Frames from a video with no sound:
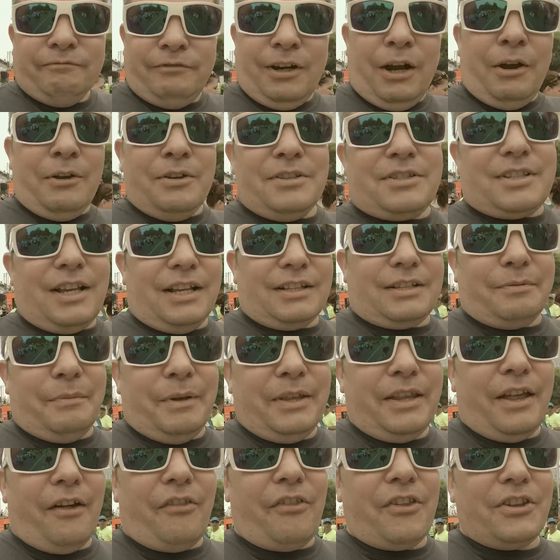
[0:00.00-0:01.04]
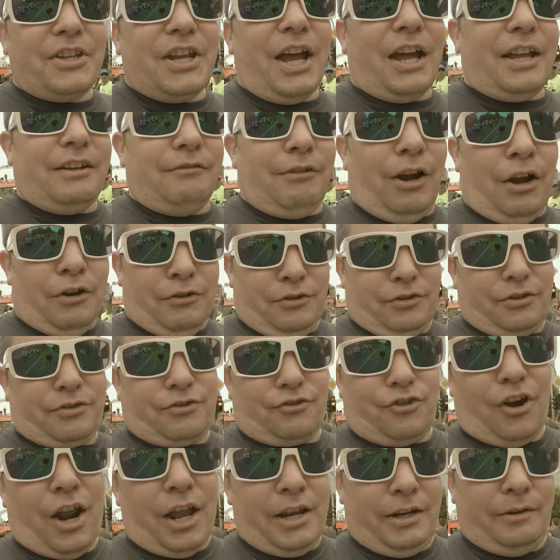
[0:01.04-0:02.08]
Rowan said to me the other day,
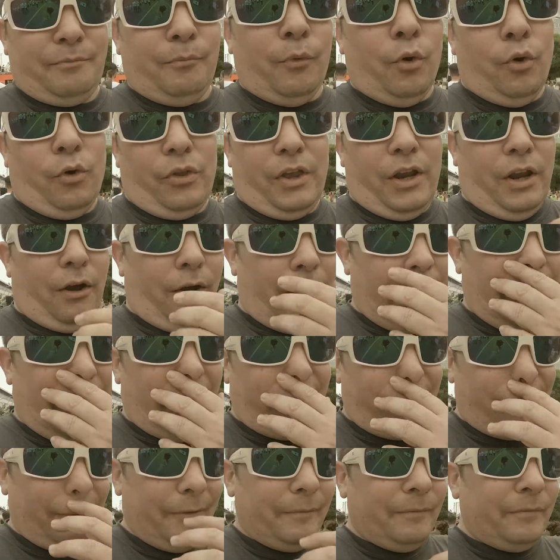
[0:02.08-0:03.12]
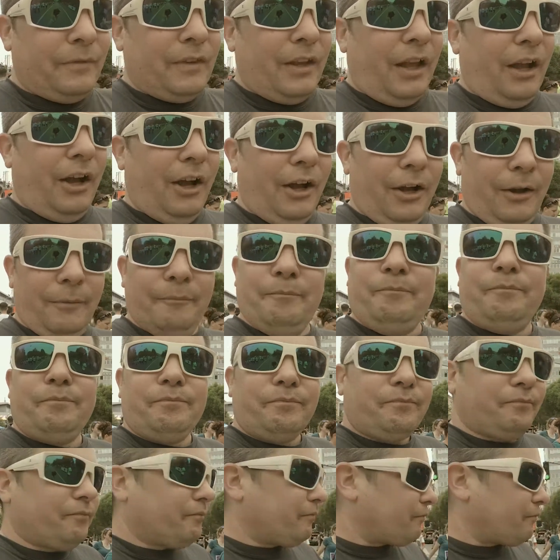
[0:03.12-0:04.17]
Rowan's trained more than I have. Um,